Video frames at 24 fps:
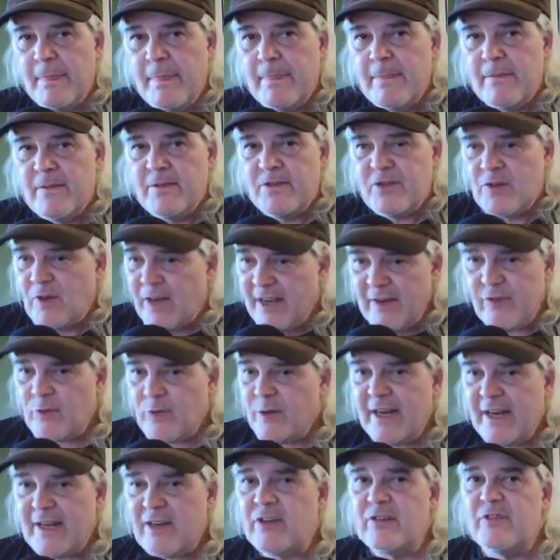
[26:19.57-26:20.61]
So I have a
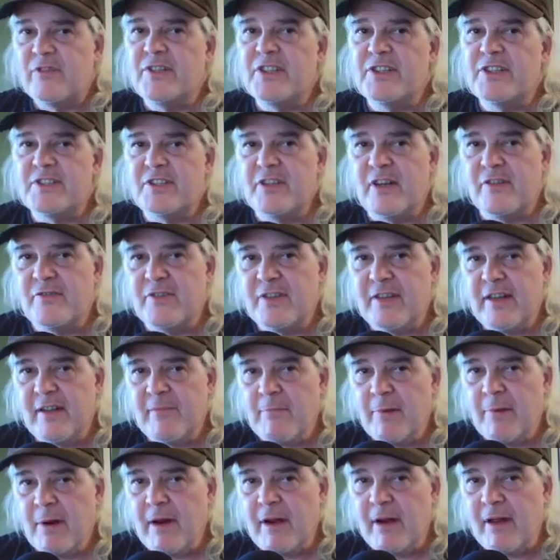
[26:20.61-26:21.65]
record of this stuff that I
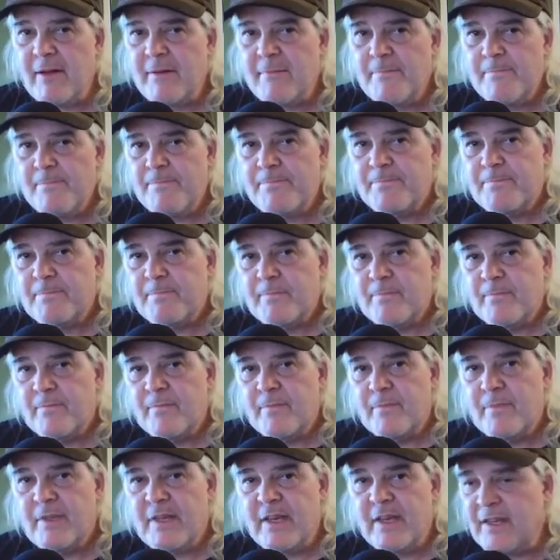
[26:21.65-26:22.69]
bought.
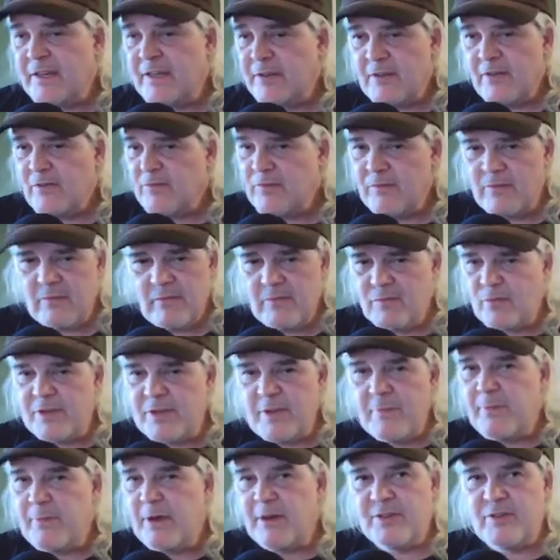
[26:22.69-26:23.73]
And with
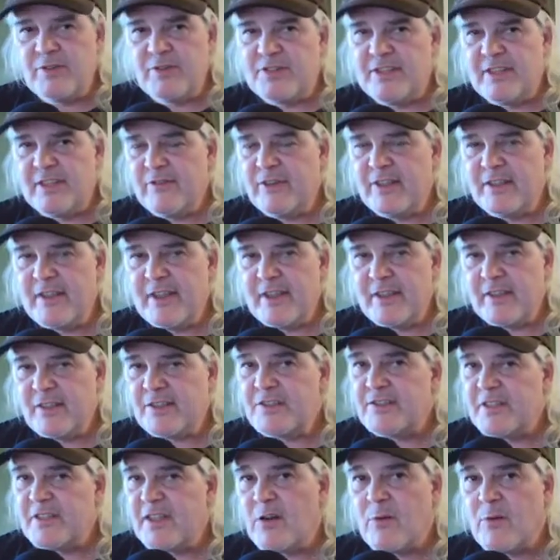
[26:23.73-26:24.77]
the bundles and everything,
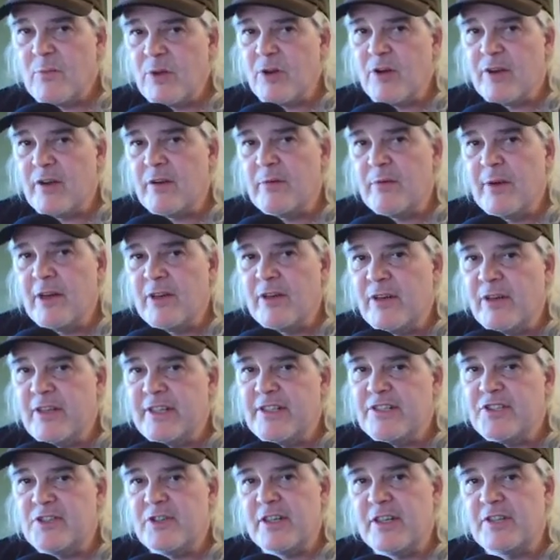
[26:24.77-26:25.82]
this is how I'm learning about all
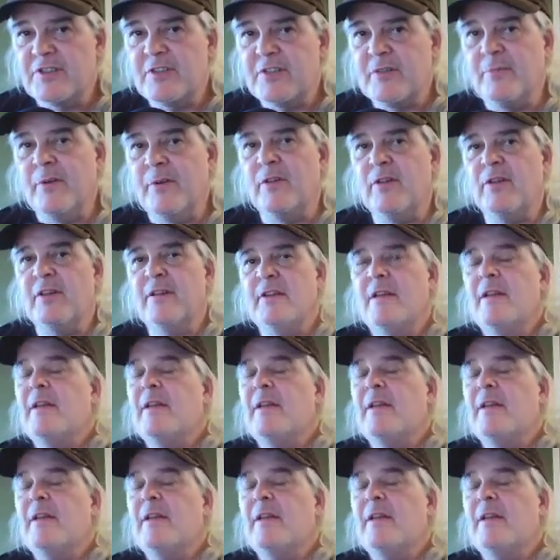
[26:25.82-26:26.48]
these tricks they're pulling.